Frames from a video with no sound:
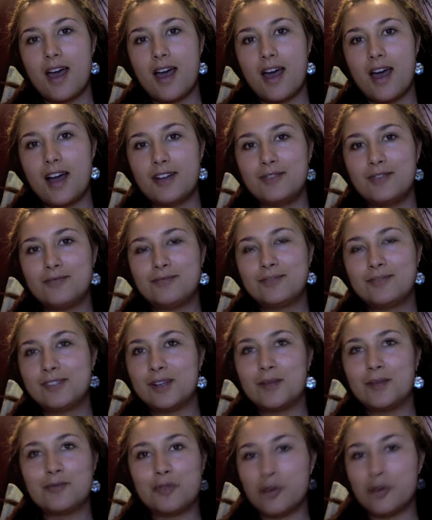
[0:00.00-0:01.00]
had
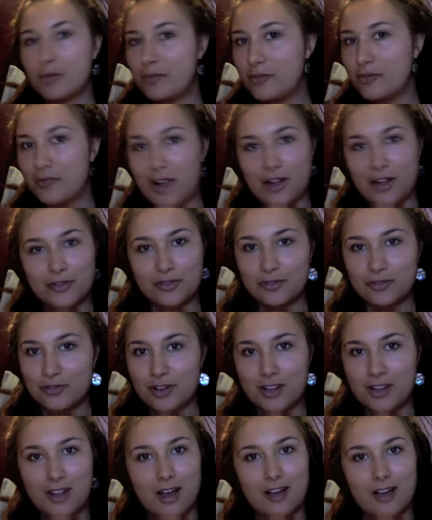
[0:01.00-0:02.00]
some form of natural
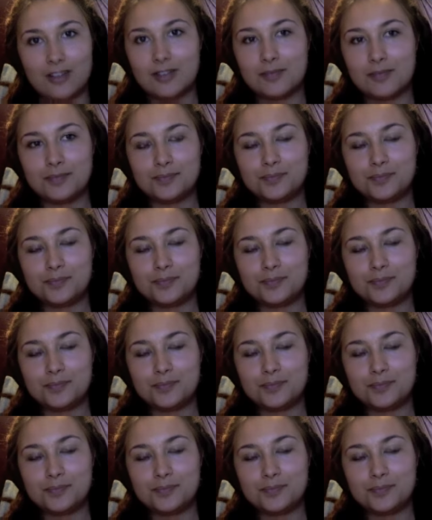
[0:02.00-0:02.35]
dreadlocks.